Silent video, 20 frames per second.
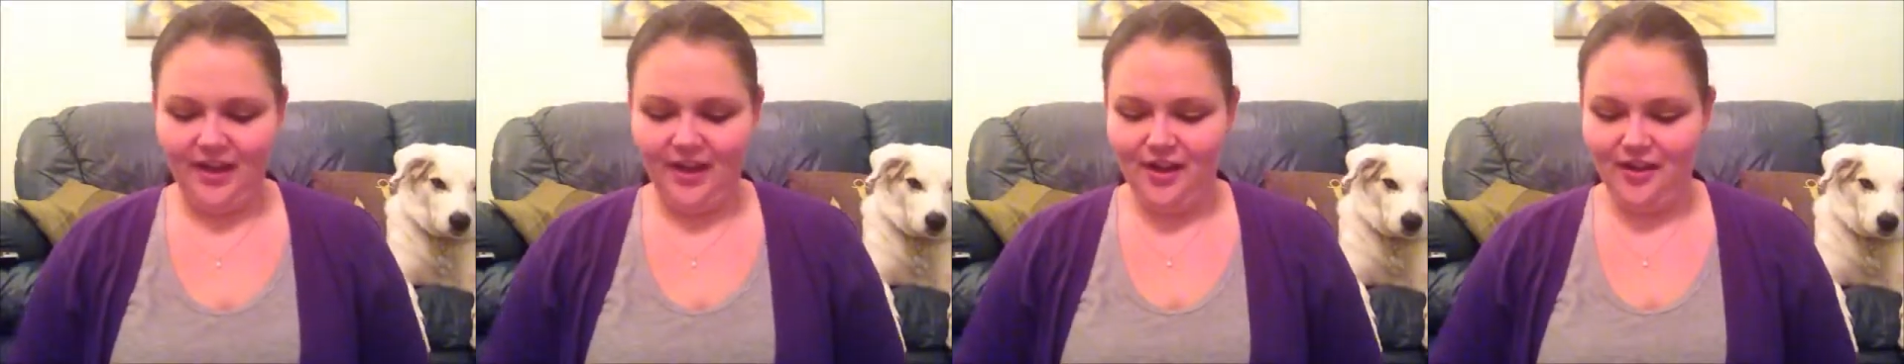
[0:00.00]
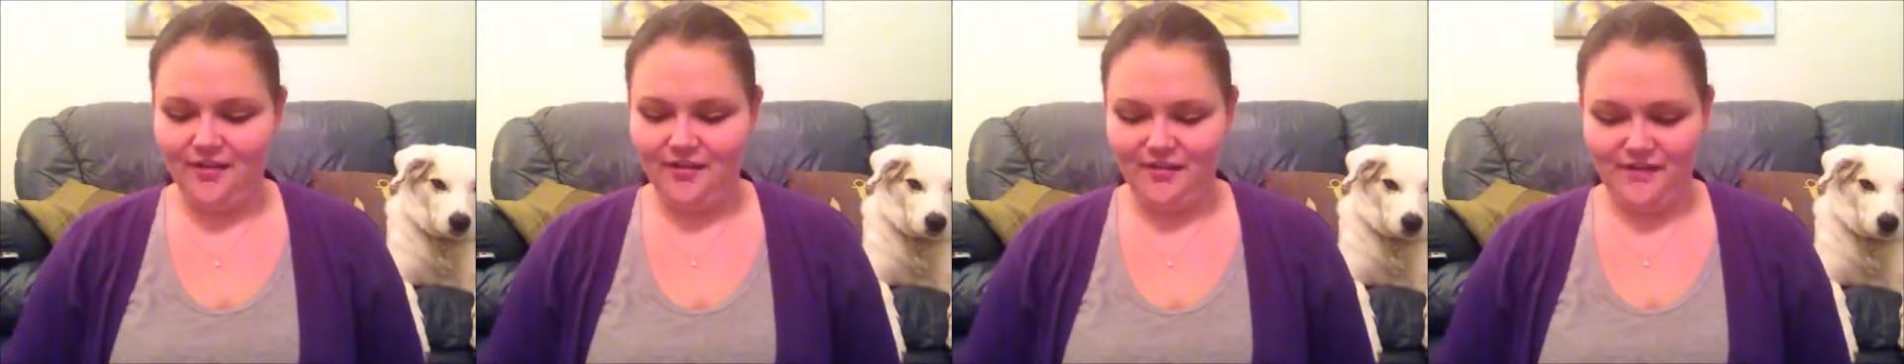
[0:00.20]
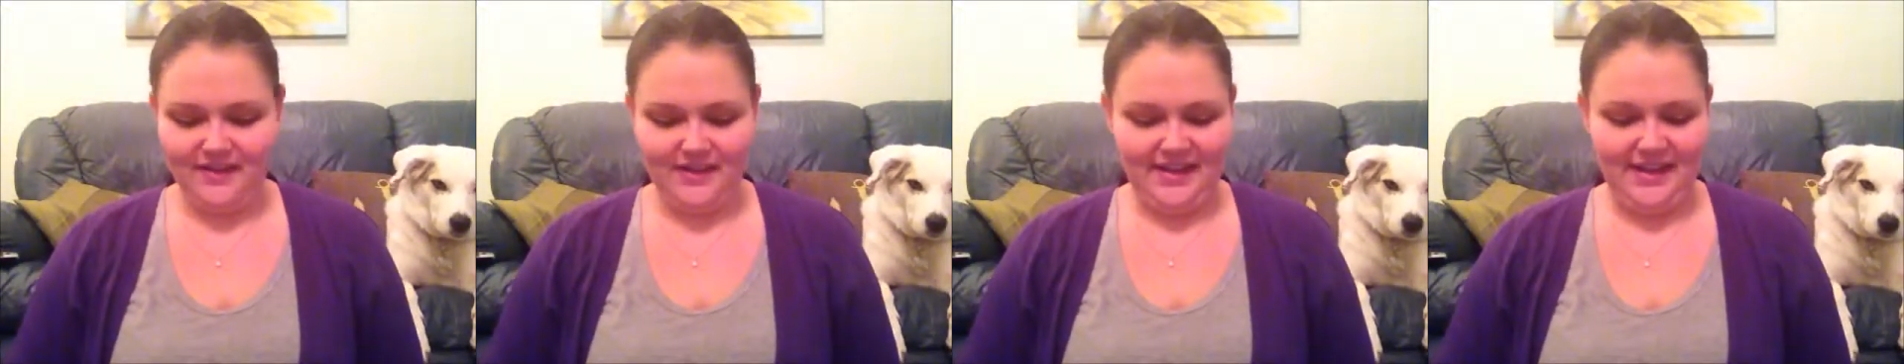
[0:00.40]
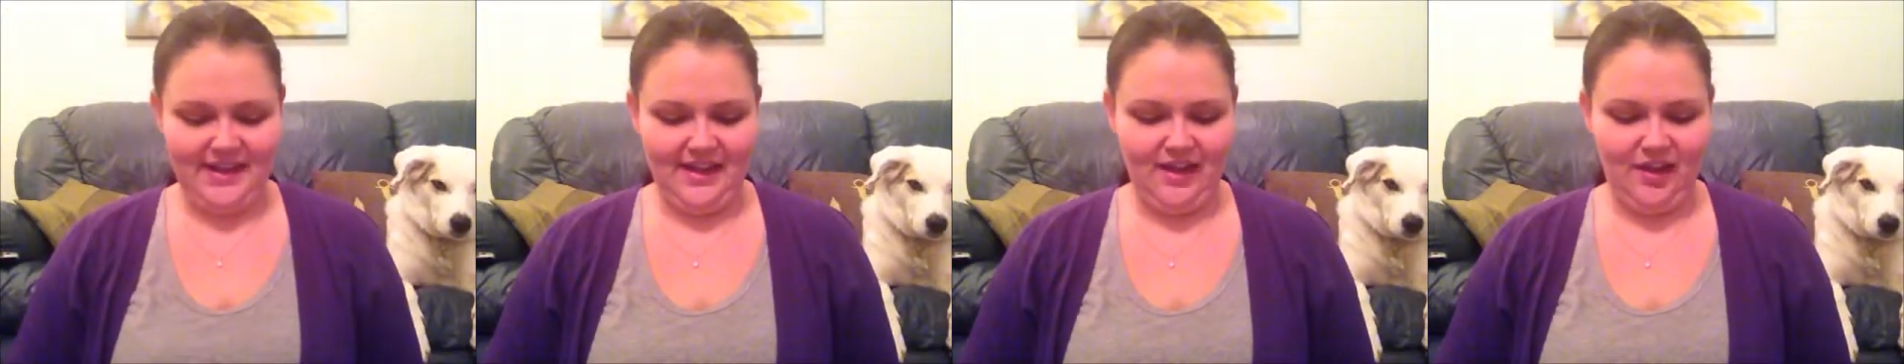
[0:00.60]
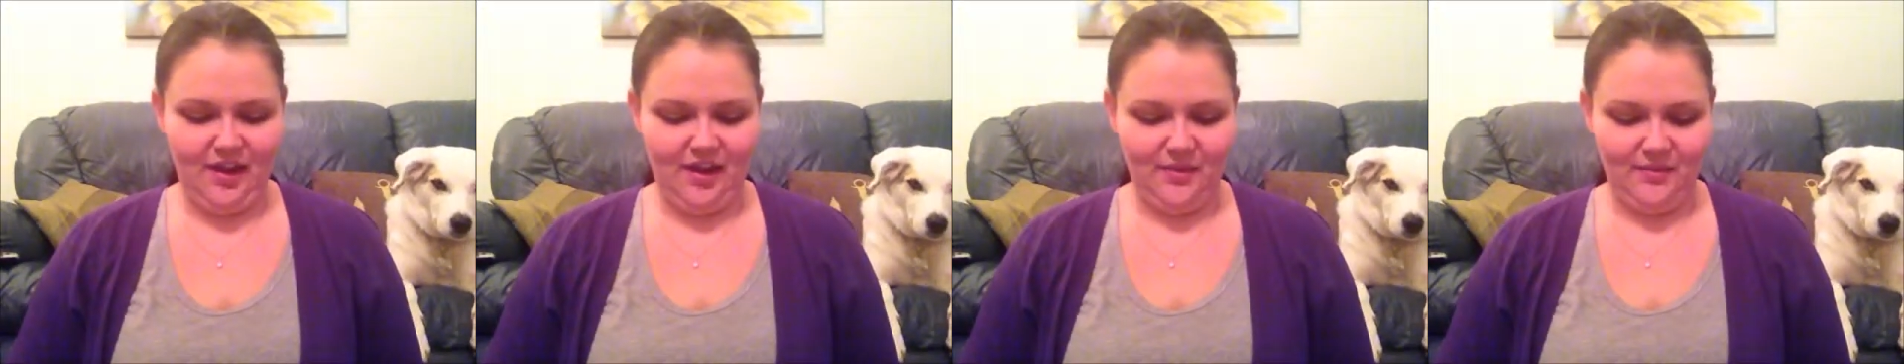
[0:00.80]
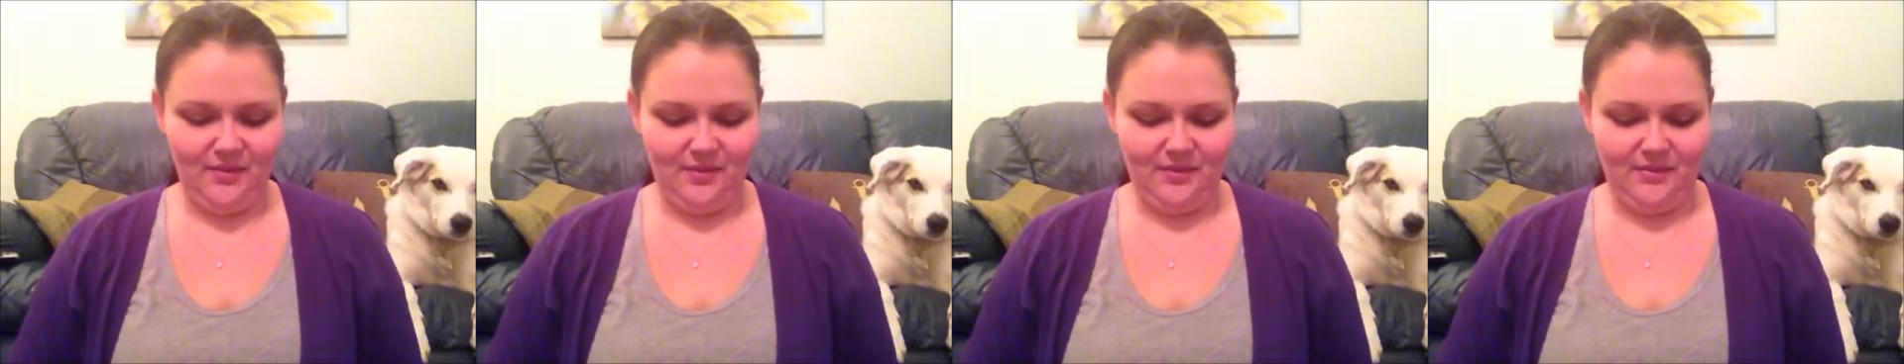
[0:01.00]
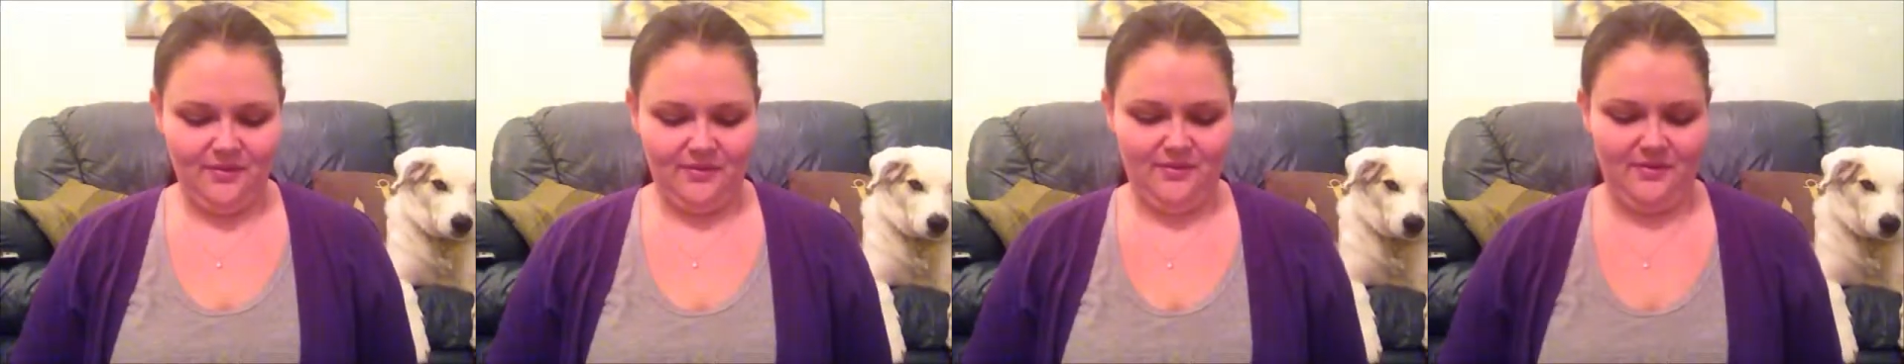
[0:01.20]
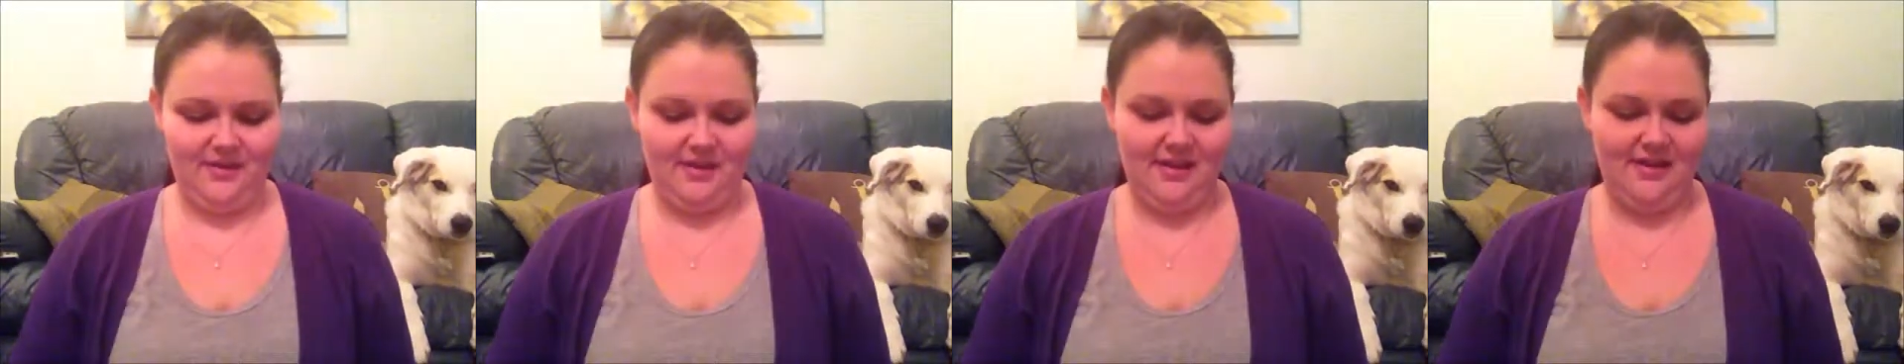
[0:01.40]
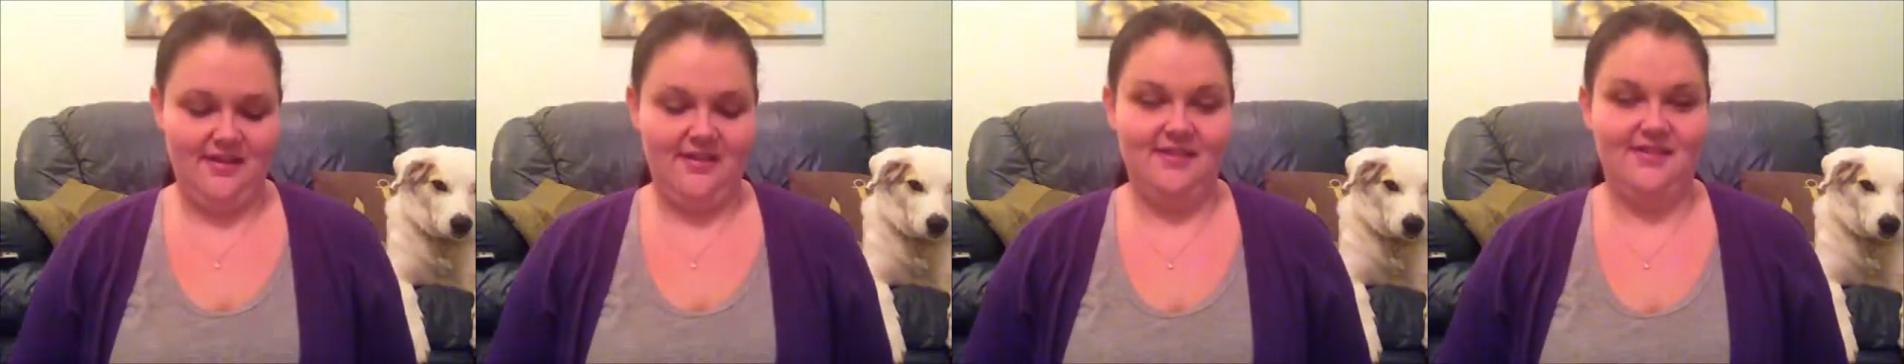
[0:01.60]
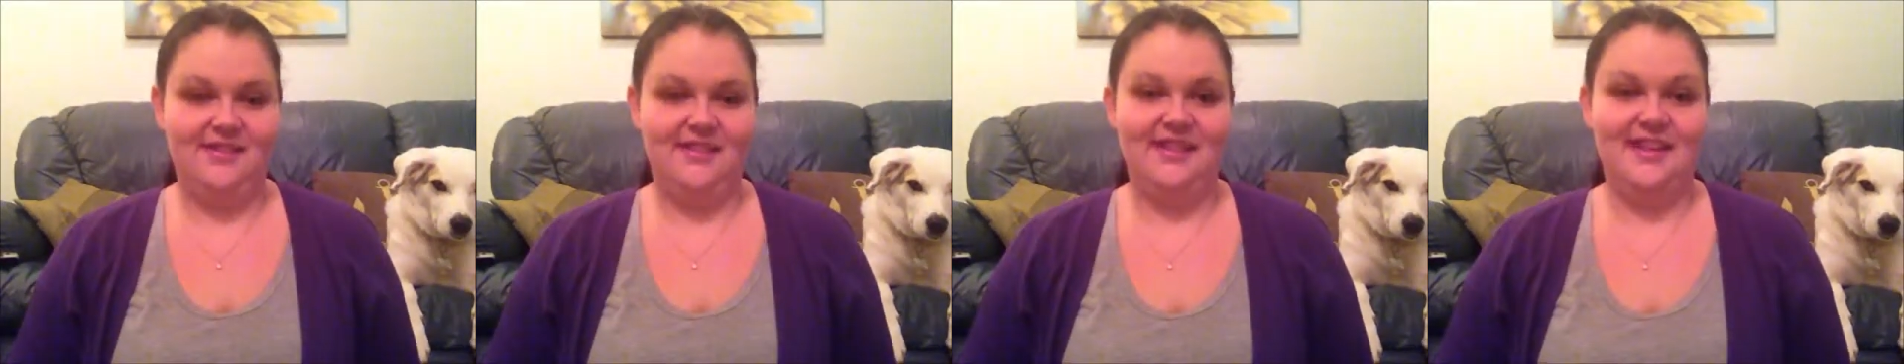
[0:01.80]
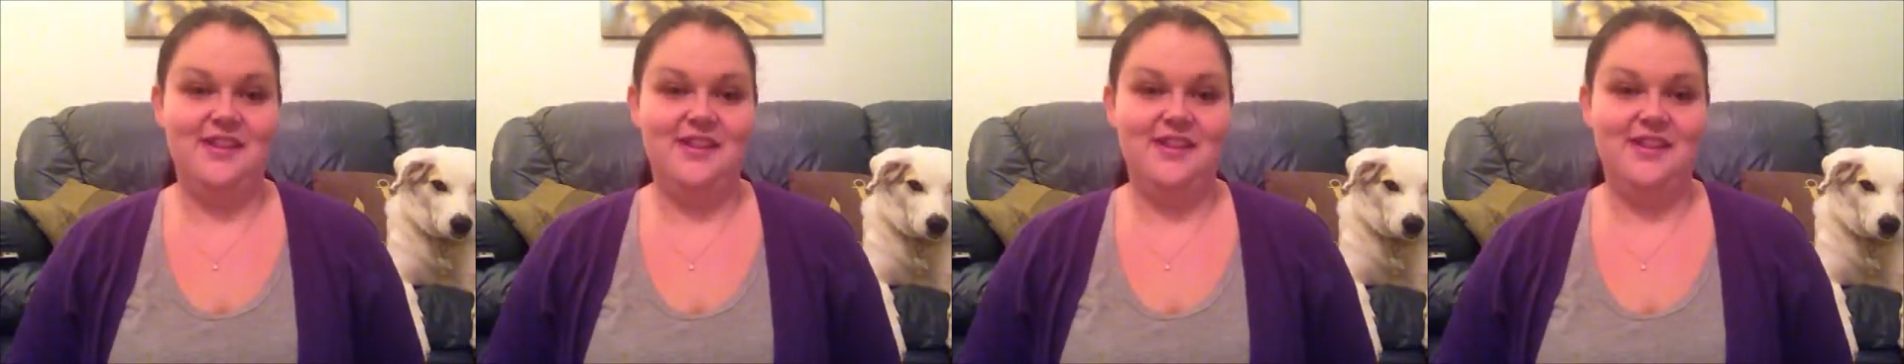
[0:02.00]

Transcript: hopefully I will, uh,